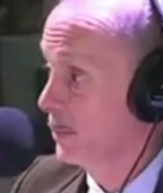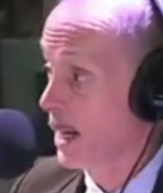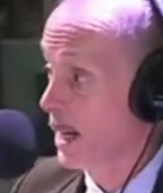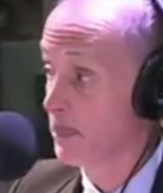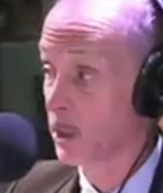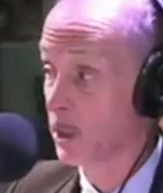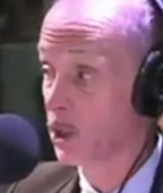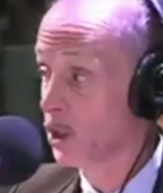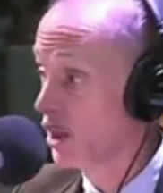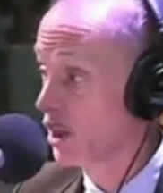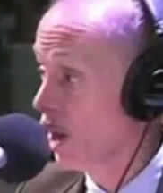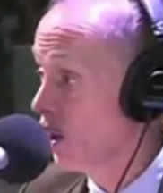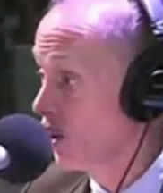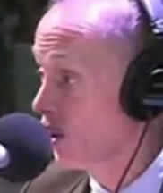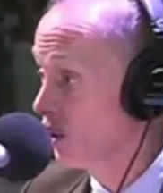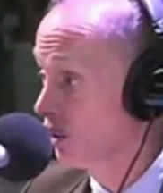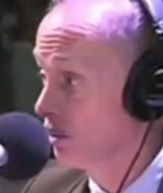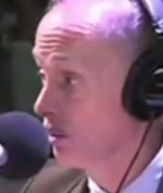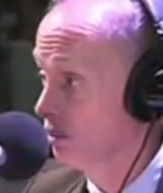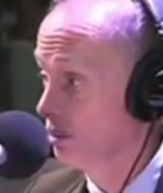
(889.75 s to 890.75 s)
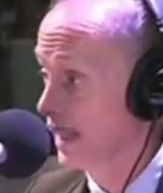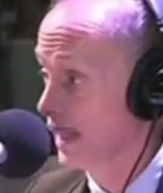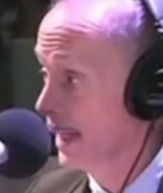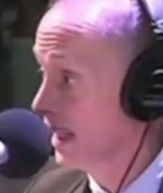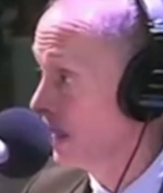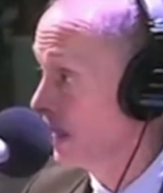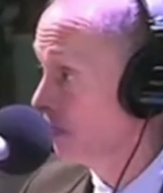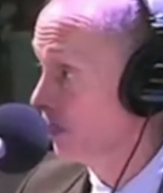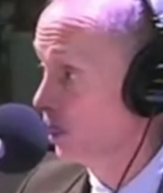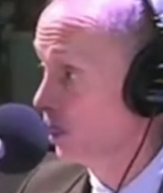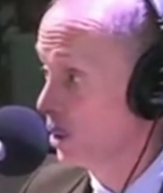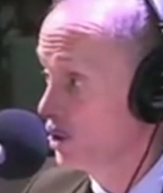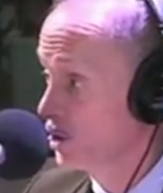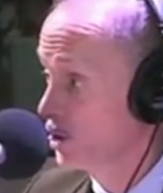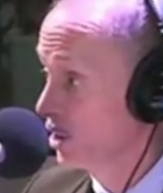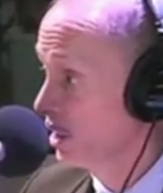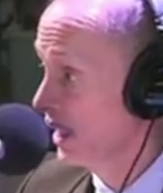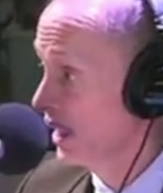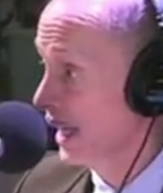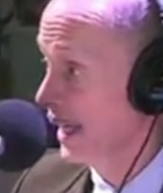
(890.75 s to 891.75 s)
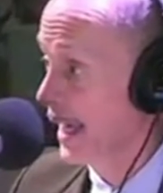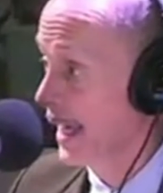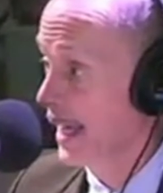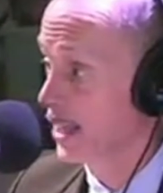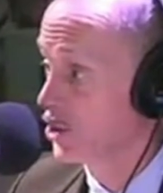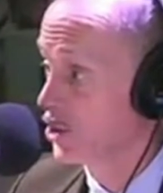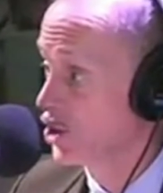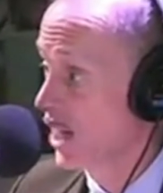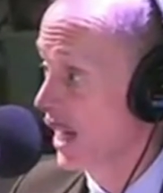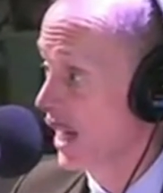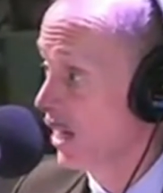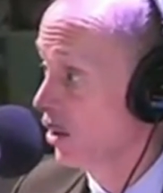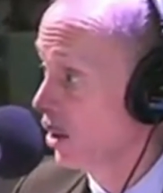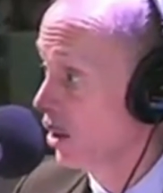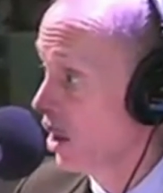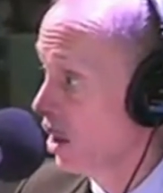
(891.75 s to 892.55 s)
but I'm a good uncle. Get you an abortion, get you out of jail.